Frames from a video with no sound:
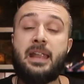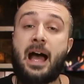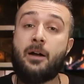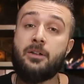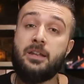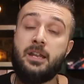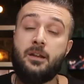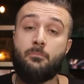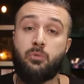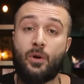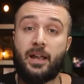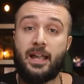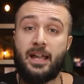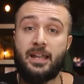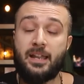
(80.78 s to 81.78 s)
now you need to
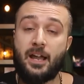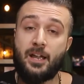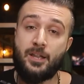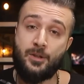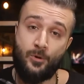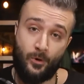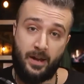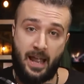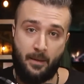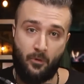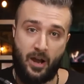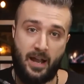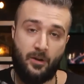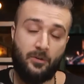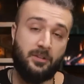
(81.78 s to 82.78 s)
bring in your
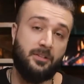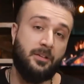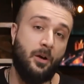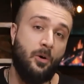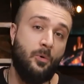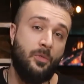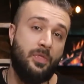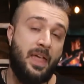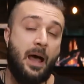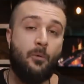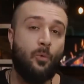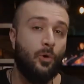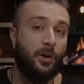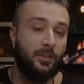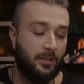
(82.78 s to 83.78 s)
camera angles. So
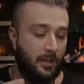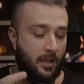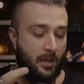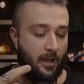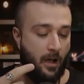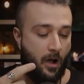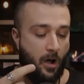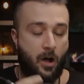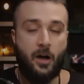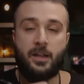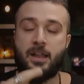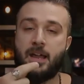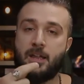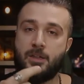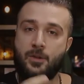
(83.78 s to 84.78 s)
that works
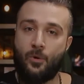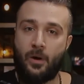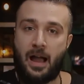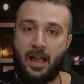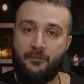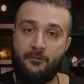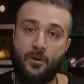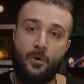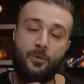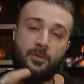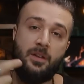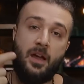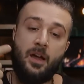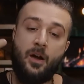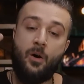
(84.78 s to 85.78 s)
on your
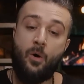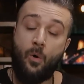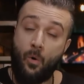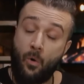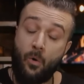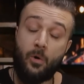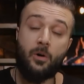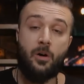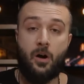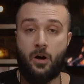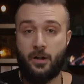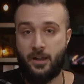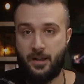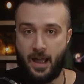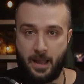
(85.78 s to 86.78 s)
iPhone or
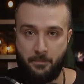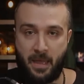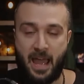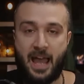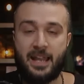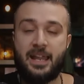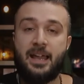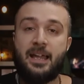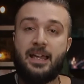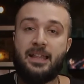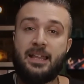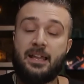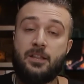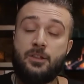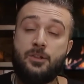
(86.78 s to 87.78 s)
on an iPad
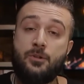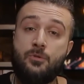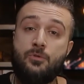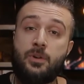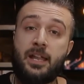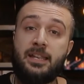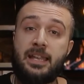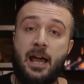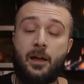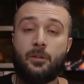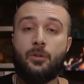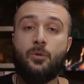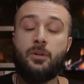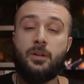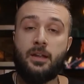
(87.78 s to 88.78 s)
that you can
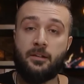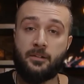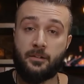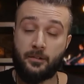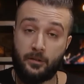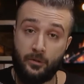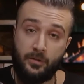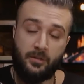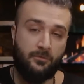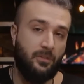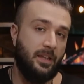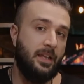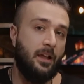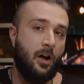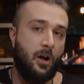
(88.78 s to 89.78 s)
download
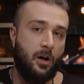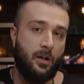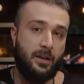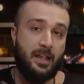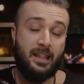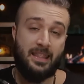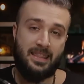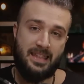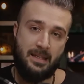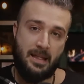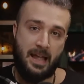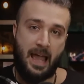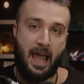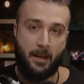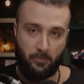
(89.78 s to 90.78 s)
exclusively on
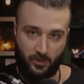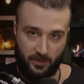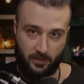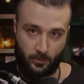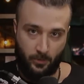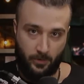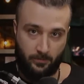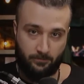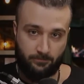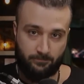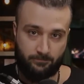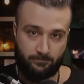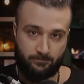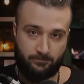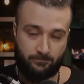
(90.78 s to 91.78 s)
the Apple Store.
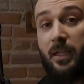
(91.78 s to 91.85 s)
Now,